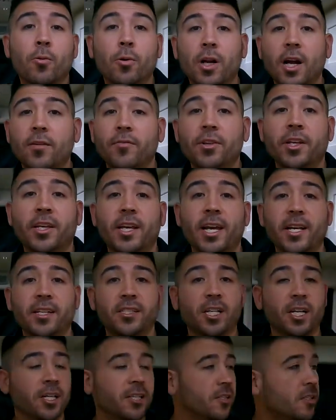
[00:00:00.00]
whatever the
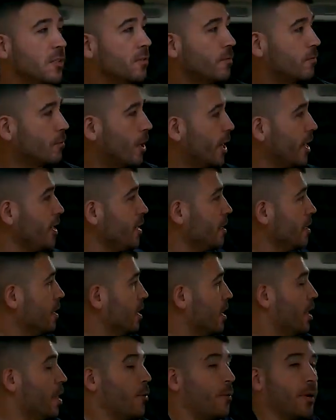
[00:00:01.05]
case is, right?
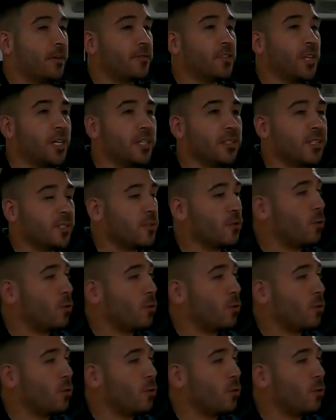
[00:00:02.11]
We have tons of